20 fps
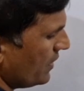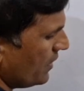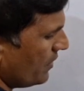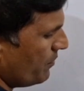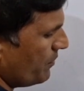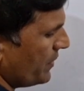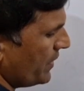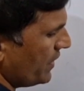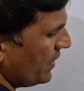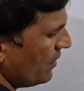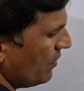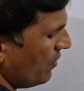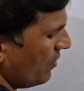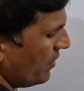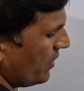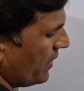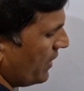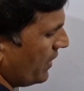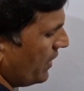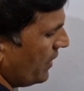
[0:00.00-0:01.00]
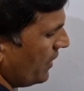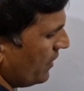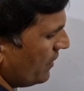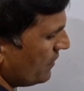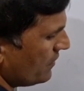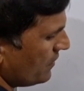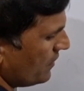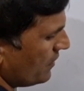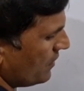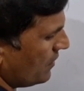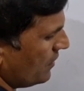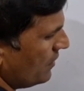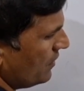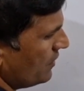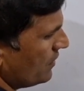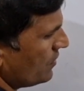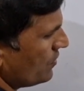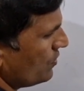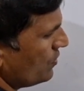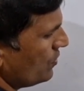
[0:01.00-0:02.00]
here P naught A is
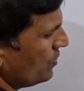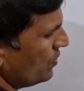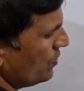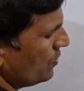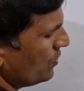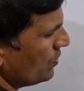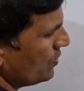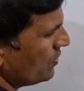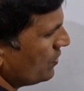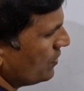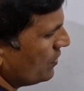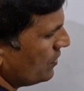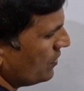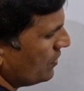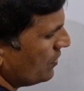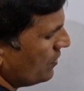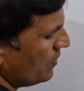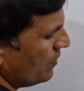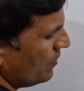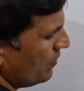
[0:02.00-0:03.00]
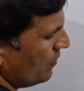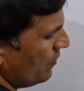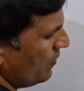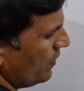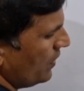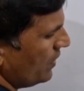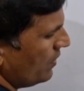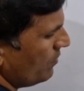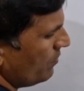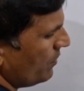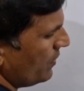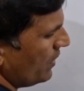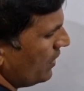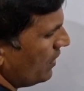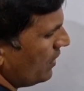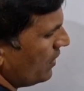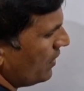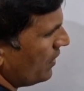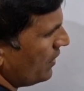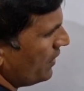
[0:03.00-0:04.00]
equal to 1
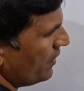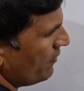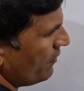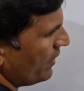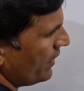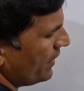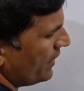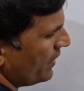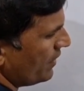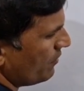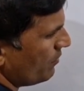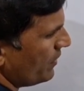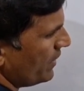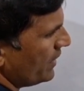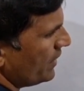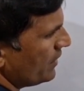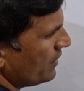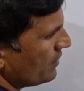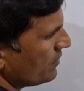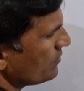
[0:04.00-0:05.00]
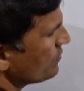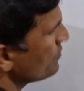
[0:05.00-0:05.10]
bar divided by